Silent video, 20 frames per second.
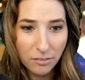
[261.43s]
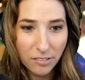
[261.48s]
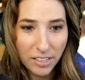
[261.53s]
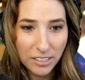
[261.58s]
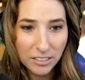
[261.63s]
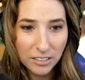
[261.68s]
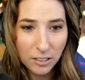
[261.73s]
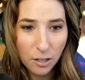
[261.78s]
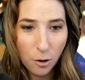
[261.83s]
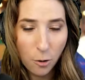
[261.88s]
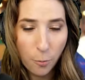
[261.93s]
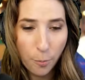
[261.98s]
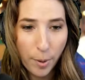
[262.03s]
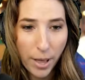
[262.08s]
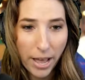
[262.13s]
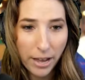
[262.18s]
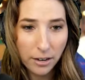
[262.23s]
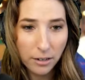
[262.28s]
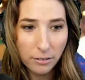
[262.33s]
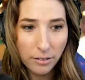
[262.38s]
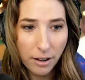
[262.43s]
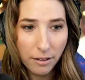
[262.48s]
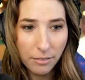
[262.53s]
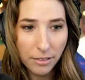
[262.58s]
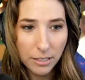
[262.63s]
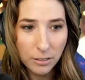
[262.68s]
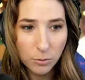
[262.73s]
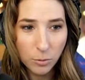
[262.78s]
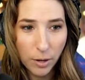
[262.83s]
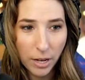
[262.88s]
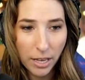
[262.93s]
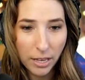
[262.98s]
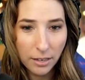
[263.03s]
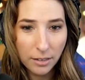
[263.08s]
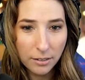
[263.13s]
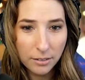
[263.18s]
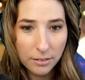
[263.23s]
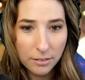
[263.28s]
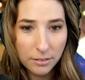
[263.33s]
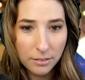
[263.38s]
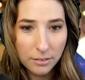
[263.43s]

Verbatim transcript: Here, let's go back around this way.